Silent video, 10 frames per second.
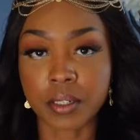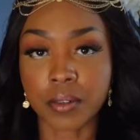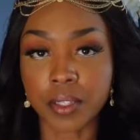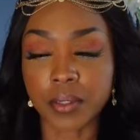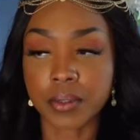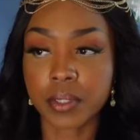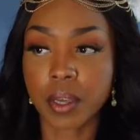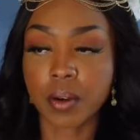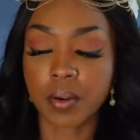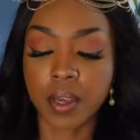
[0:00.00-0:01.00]
on you.
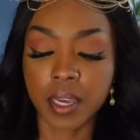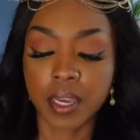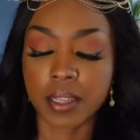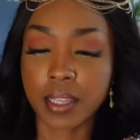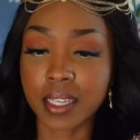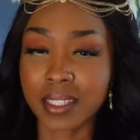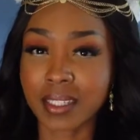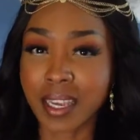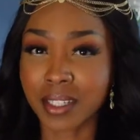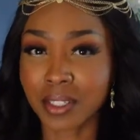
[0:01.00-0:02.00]
So this is
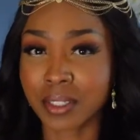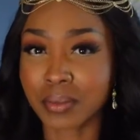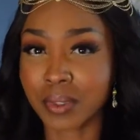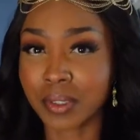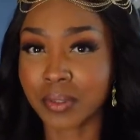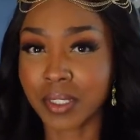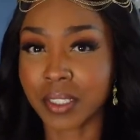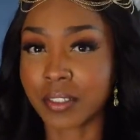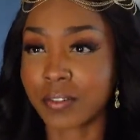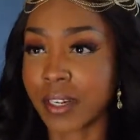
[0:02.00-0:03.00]
actually a really, really
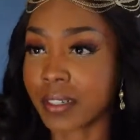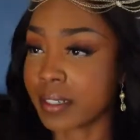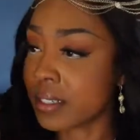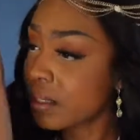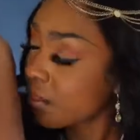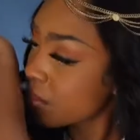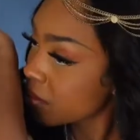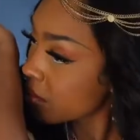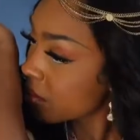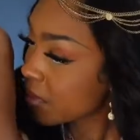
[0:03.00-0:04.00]
good fragrance.
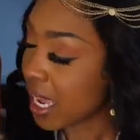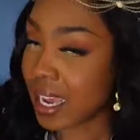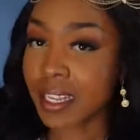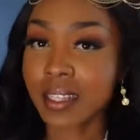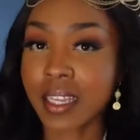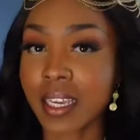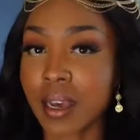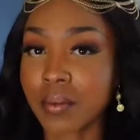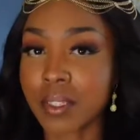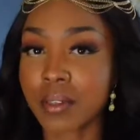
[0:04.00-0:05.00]
I didn't think
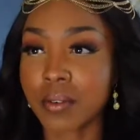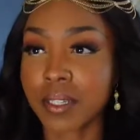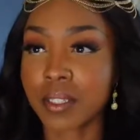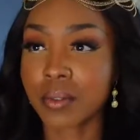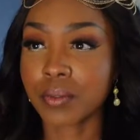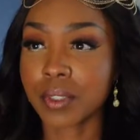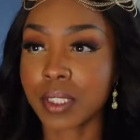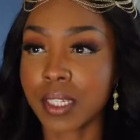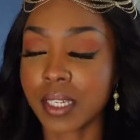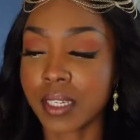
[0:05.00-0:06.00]
I was going to
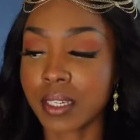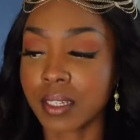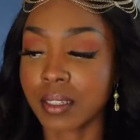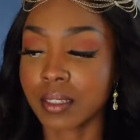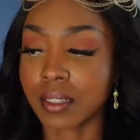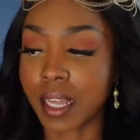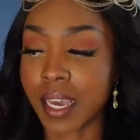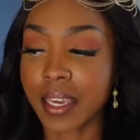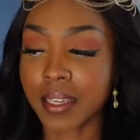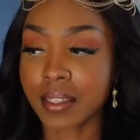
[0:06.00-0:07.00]
really
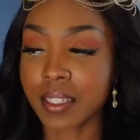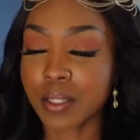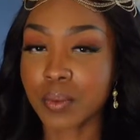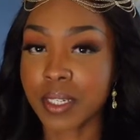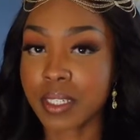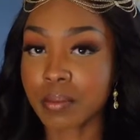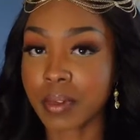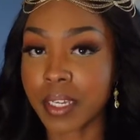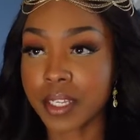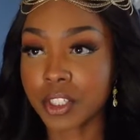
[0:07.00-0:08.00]
like this one as
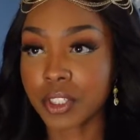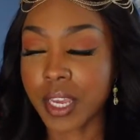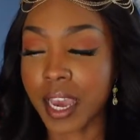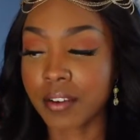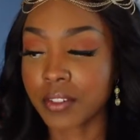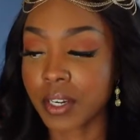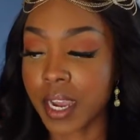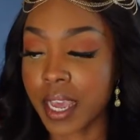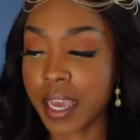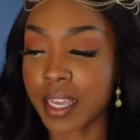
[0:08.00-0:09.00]
much after
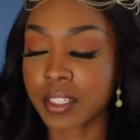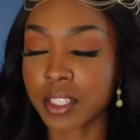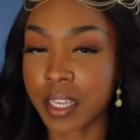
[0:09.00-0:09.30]
I had,